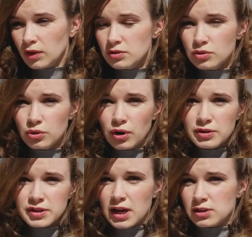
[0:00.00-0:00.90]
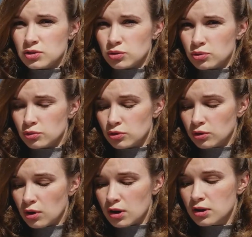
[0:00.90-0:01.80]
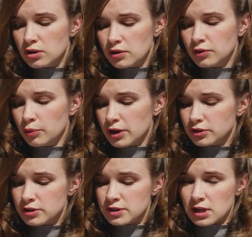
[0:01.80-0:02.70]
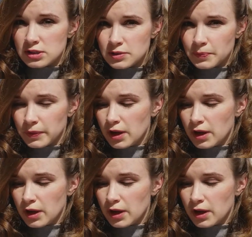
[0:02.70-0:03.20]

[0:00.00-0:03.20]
So you're outside, so you're lucky if the weather is nice.